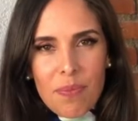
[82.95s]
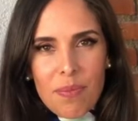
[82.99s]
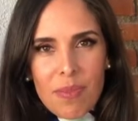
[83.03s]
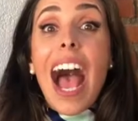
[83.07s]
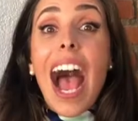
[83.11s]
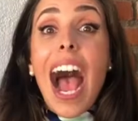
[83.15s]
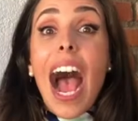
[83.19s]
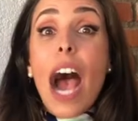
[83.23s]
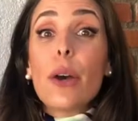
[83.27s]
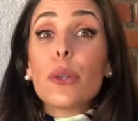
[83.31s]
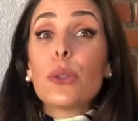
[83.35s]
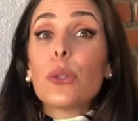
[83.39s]

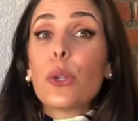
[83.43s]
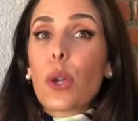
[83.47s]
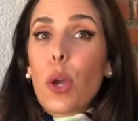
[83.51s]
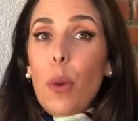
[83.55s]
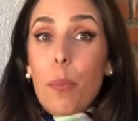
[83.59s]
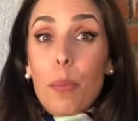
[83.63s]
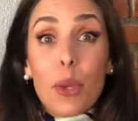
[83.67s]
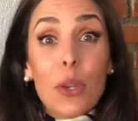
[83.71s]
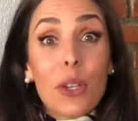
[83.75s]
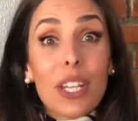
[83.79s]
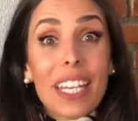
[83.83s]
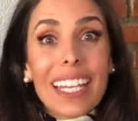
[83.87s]
How to
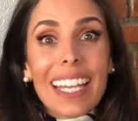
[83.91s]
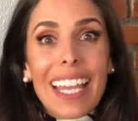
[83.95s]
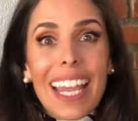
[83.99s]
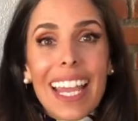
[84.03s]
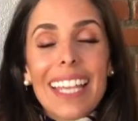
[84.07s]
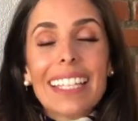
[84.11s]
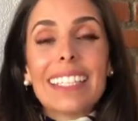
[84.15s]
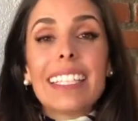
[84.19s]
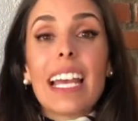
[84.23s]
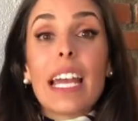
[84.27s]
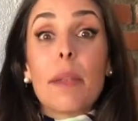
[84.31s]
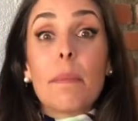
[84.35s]

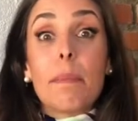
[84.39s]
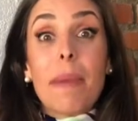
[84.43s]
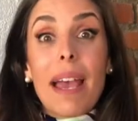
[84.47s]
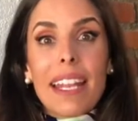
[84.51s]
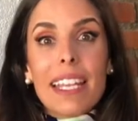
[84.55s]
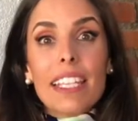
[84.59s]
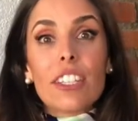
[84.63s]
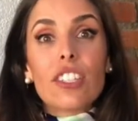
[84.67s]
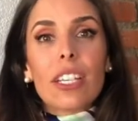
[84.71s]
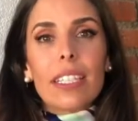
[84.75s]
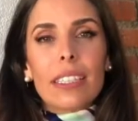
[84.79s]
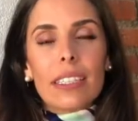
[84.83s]
communicate and
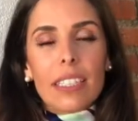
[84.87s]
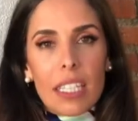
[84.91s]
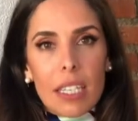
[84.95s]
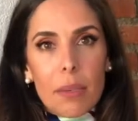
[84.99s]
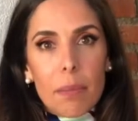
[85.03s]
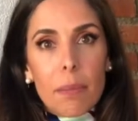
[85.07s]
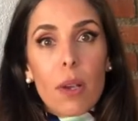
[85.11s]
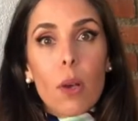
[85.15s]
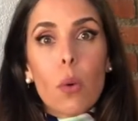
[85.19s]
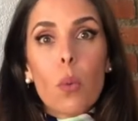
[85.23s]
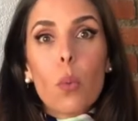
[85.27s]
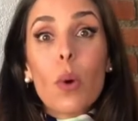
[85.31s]
manage a
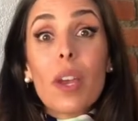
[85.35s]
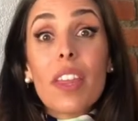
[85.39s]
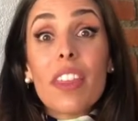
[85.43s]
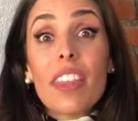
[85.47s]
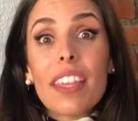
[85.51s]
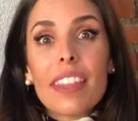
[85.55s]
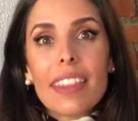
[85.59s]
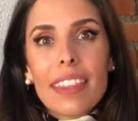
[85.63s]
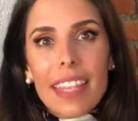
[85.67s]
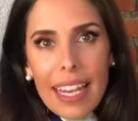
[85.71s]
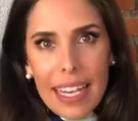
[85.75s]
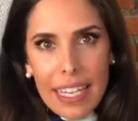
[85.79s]
team
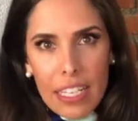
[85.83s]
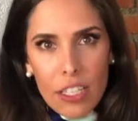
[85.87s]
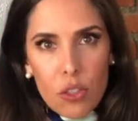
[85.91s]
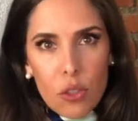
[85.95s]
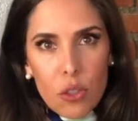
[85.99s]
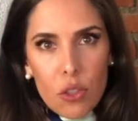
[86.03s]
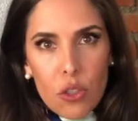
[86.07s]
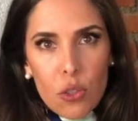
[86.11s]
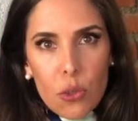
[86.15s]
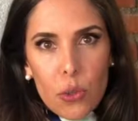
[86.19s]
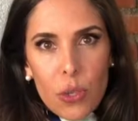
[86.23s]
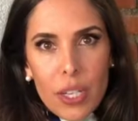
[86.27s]
within the
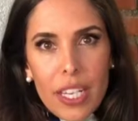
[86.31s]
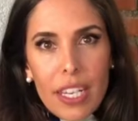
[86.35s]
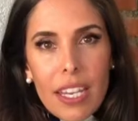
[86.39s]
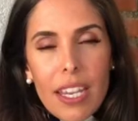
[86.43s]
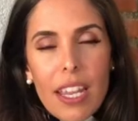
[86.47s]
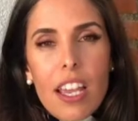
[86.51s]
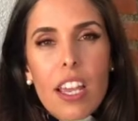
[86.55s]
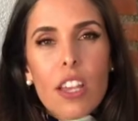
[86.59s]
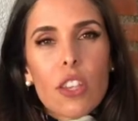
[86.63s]
industry.